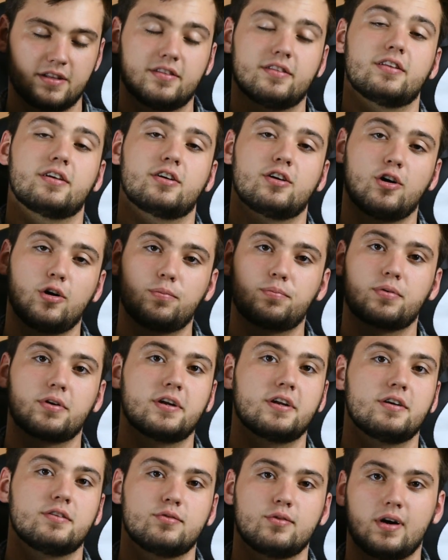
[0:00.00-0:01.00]
The
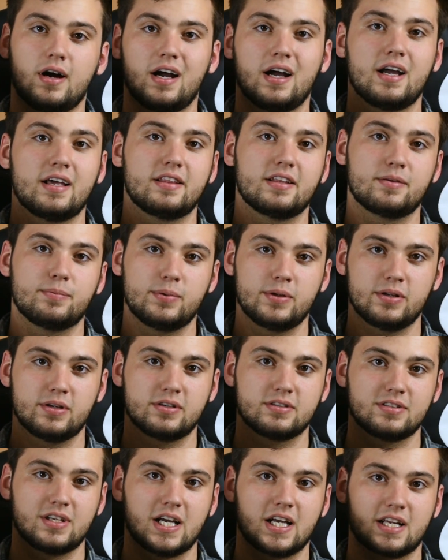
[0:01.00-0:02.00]
culprit of why the computer
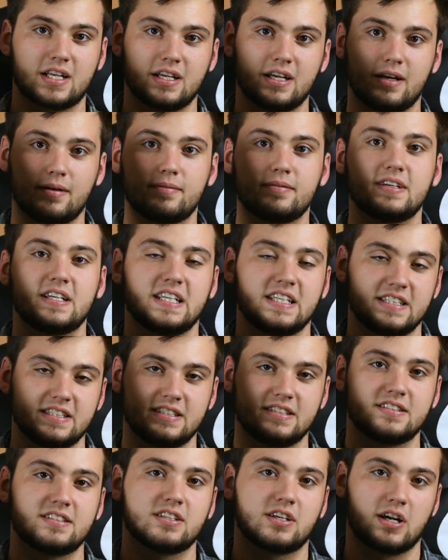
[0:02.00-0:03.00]
is locking up
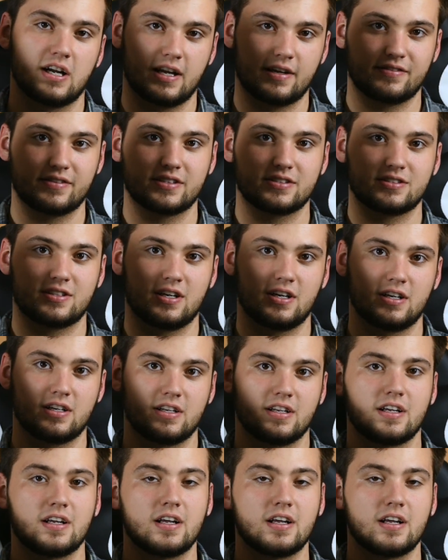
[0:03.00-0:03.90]
is the graphics card.